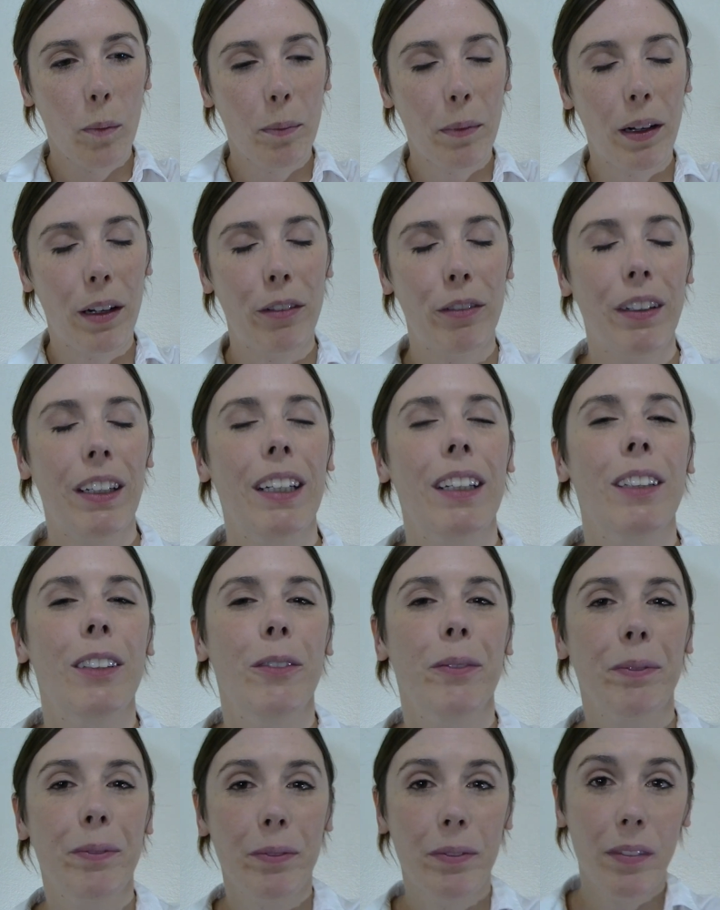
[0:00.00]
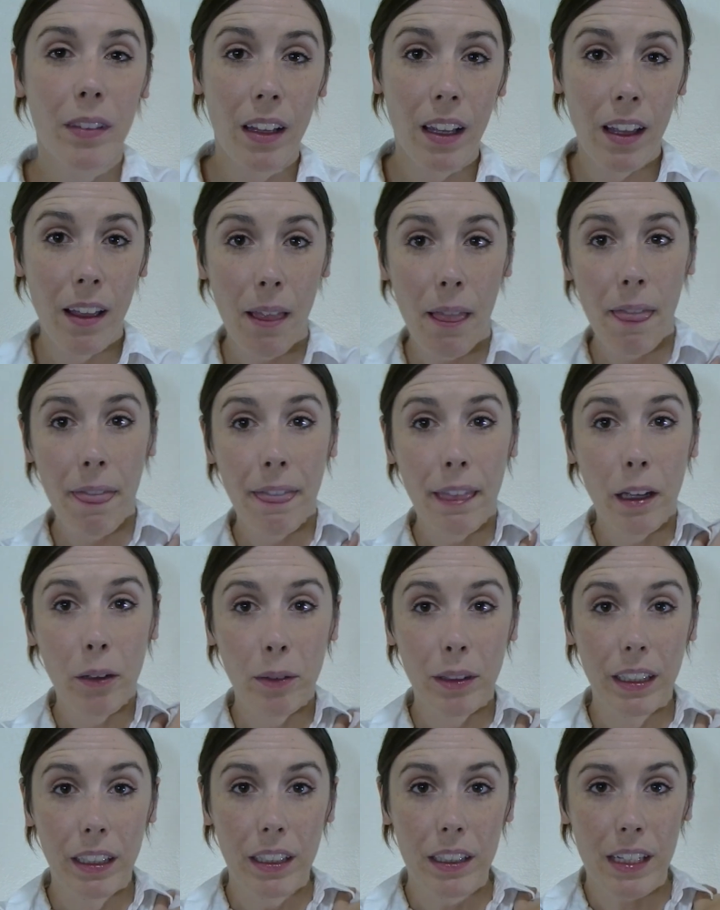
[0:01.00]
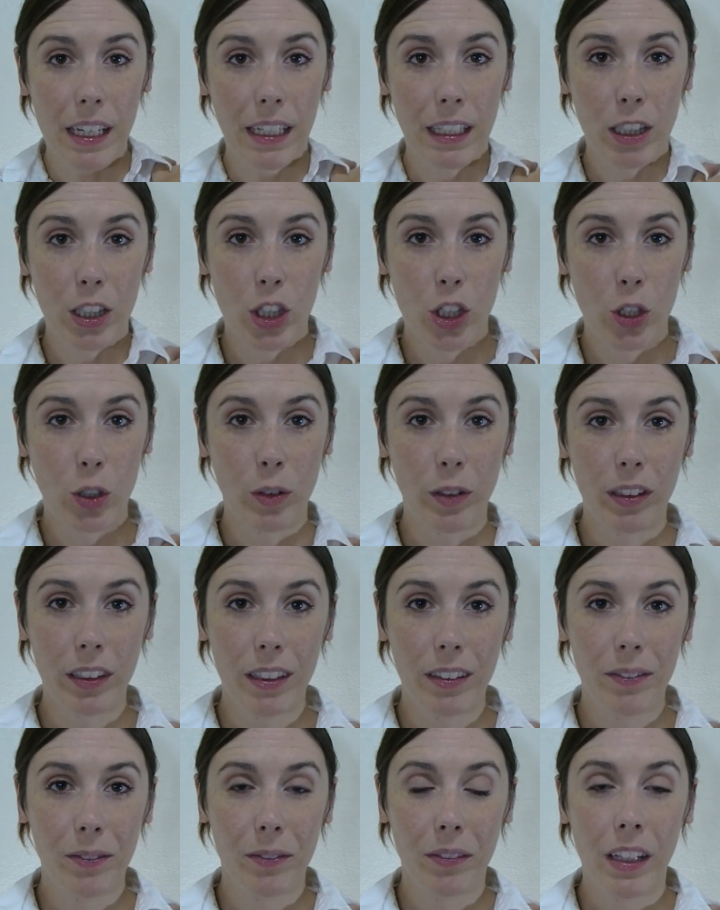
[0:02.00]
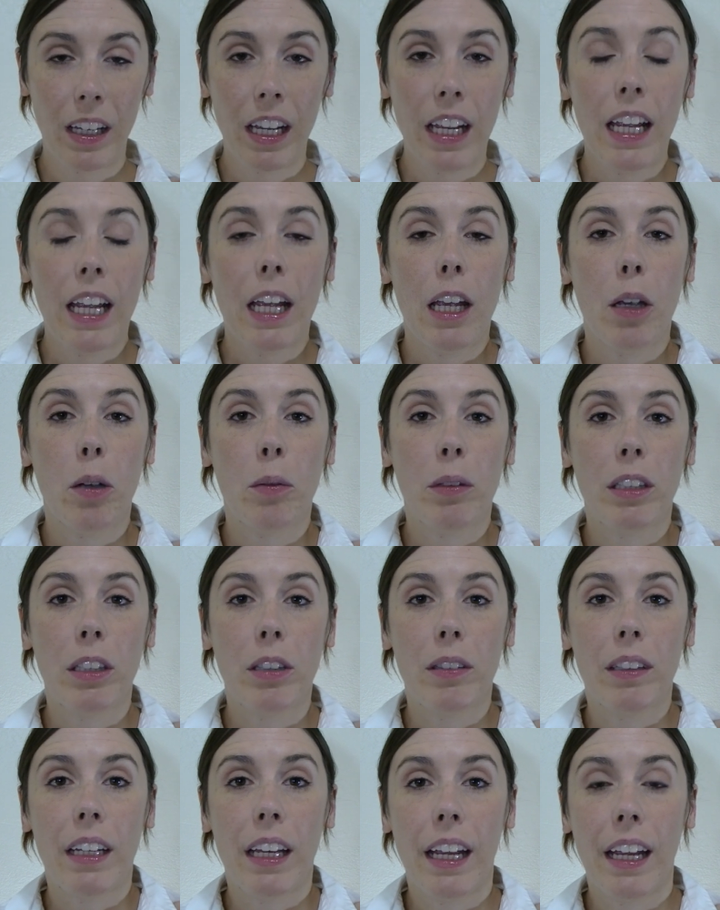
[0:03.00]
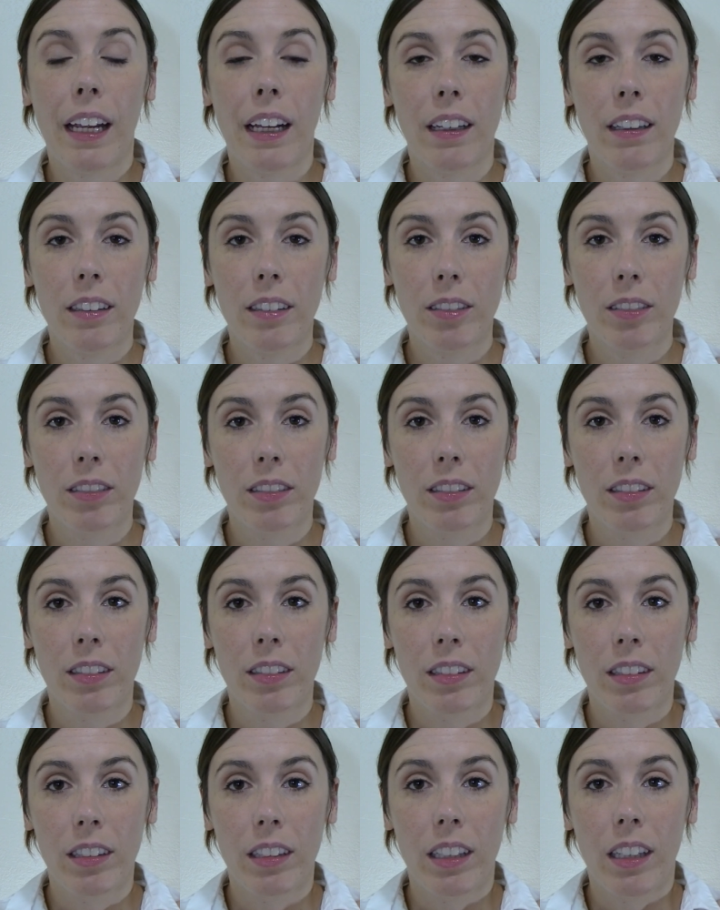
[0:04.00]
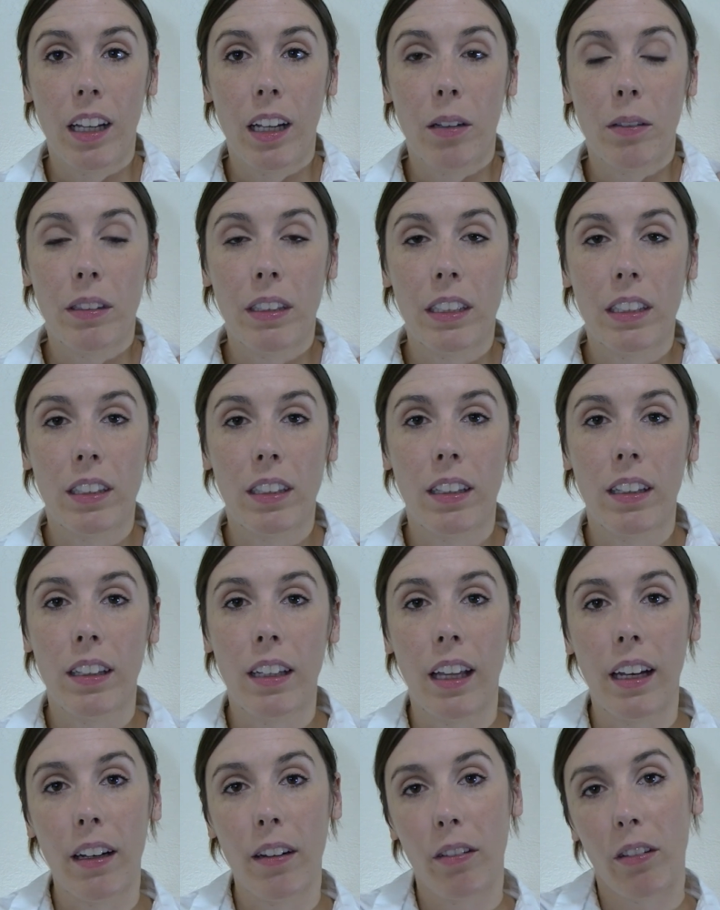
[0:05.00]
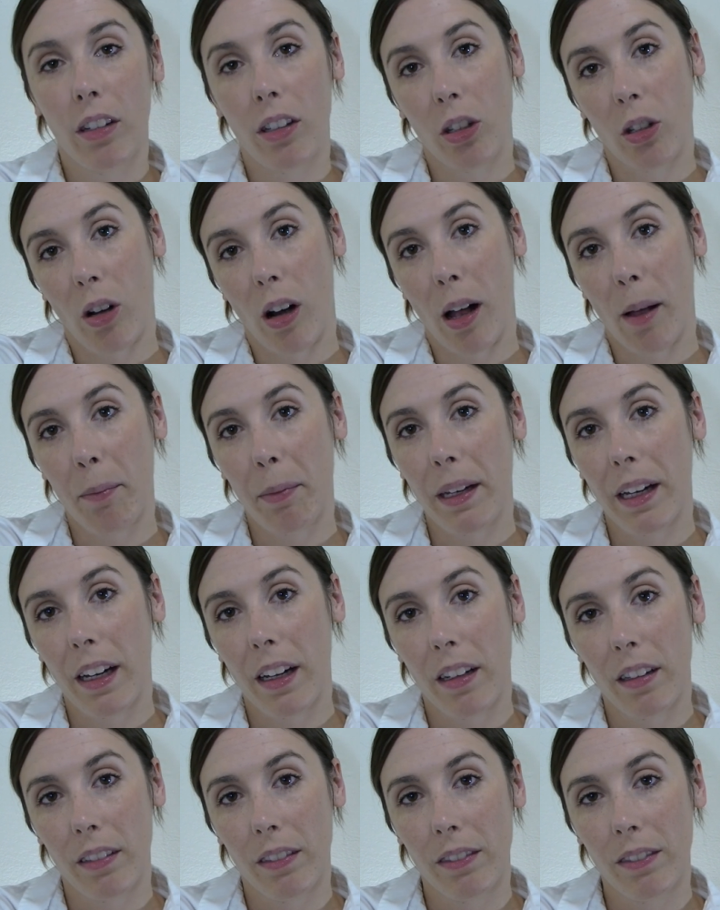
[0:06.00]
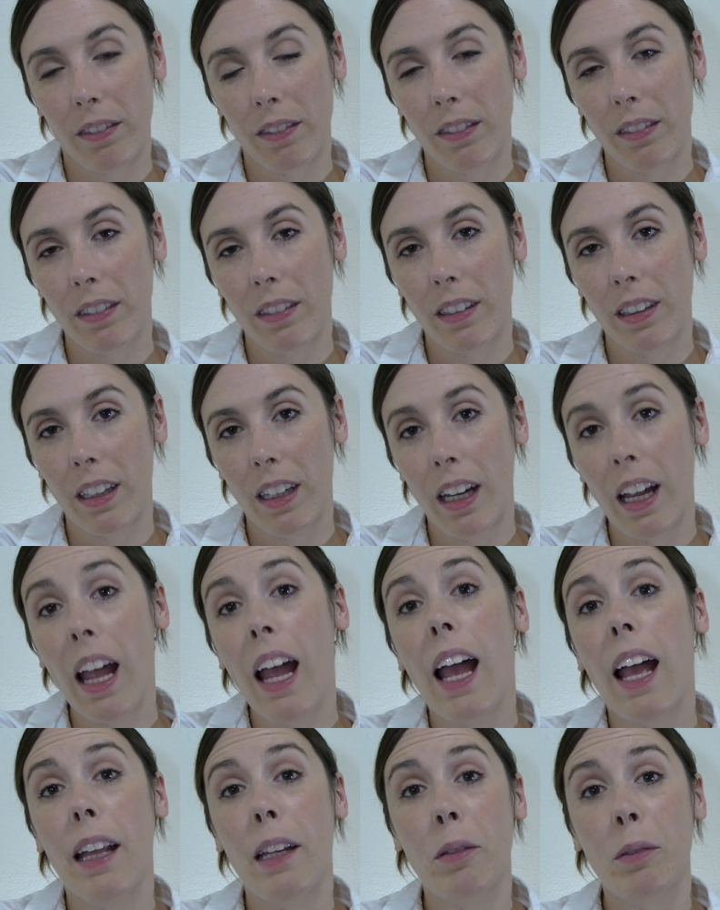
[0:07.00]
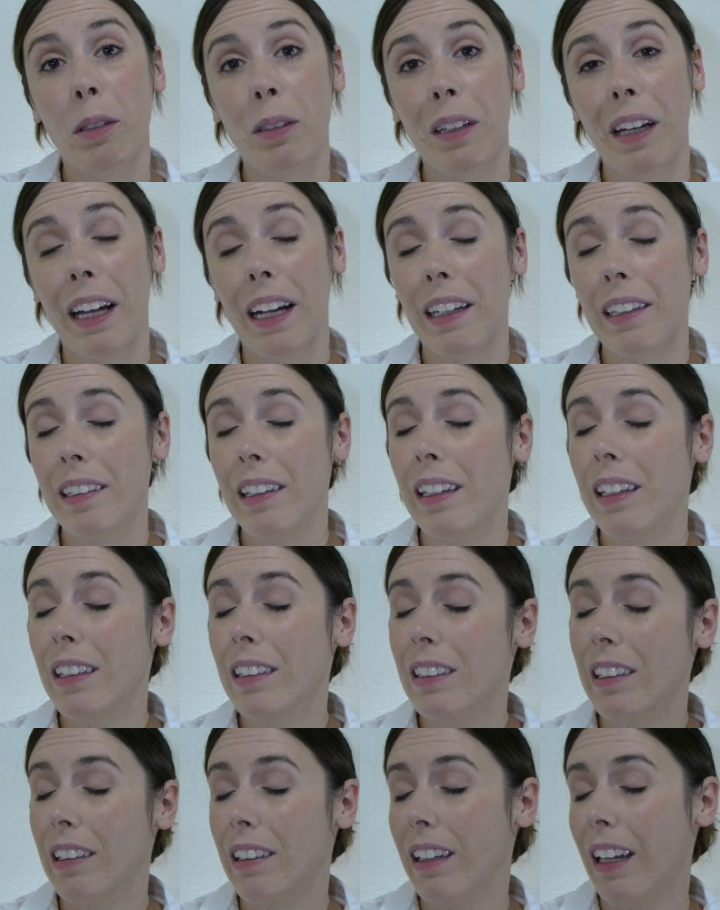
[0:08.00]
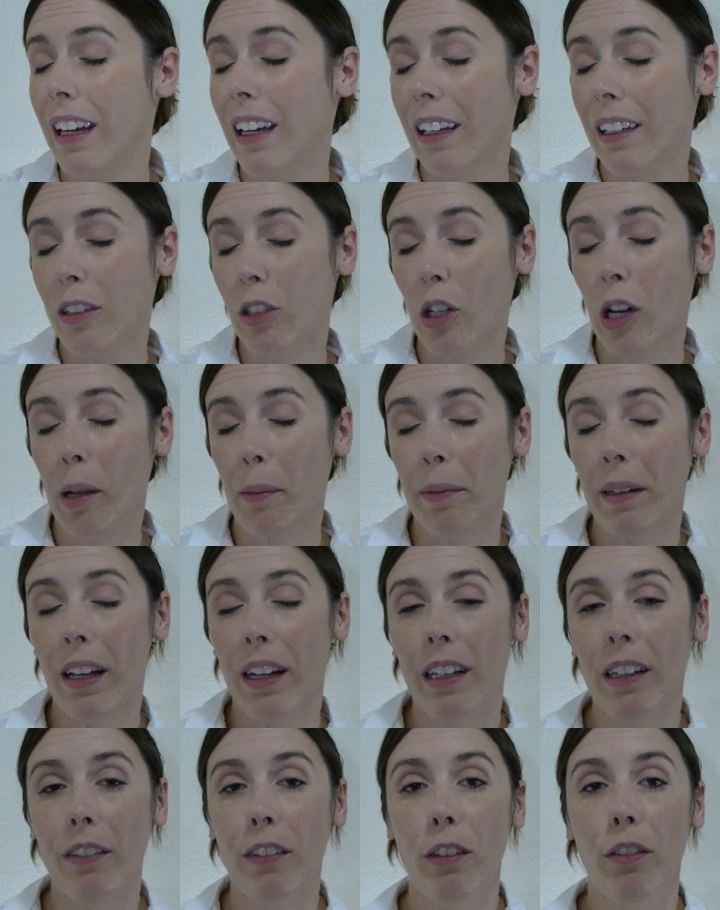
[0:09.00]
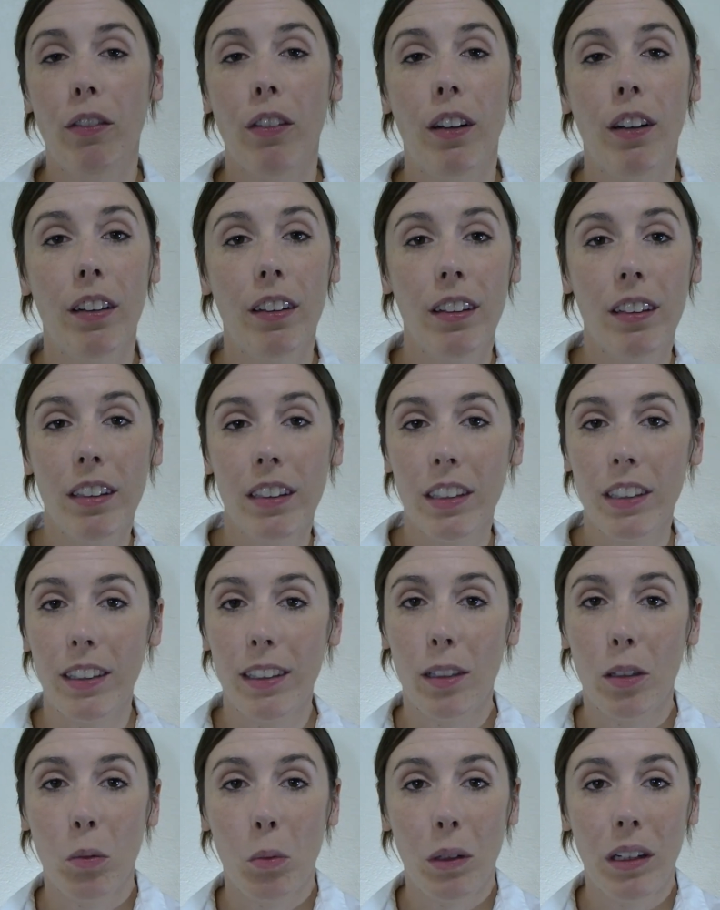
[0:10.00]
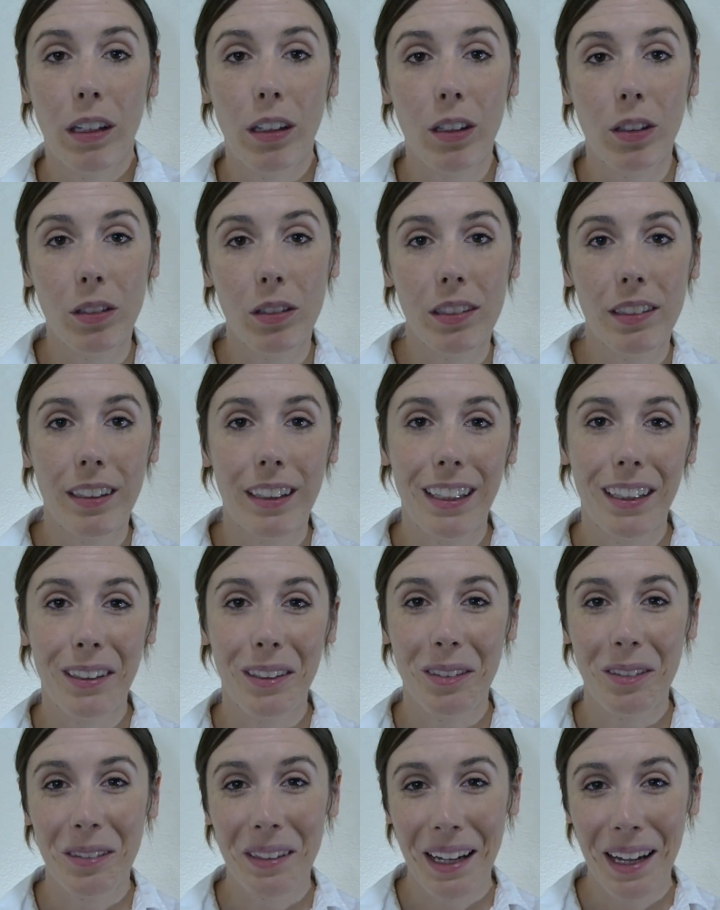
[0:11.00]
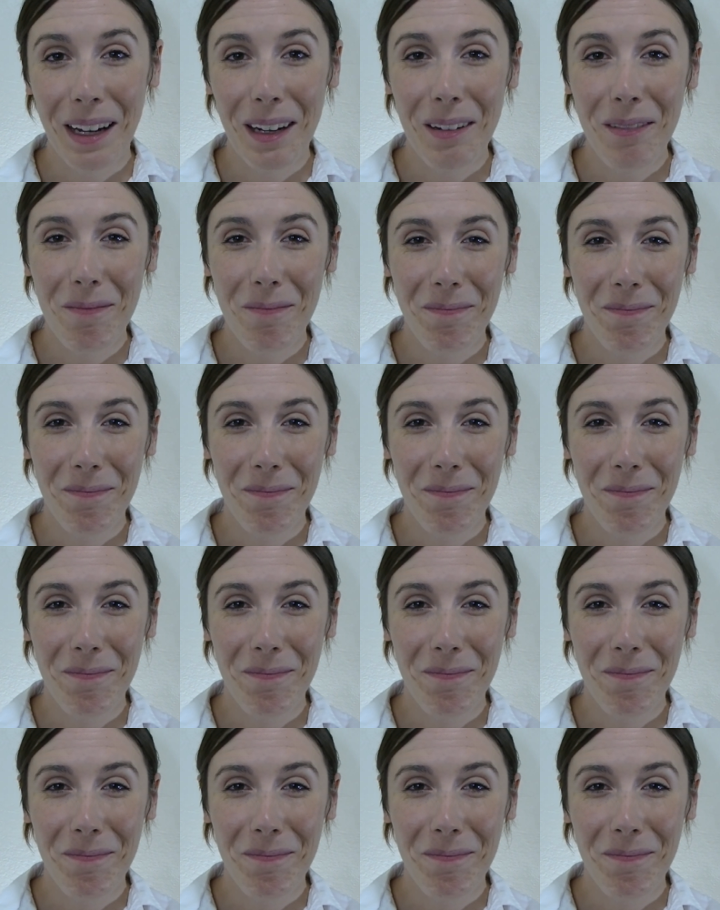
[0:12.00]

Perfect. I want you to take your shoulder, and when you inhale, I want you to just let it drop down. And then when you exhale, just let it drop down even further and just wiggle loose there, okay?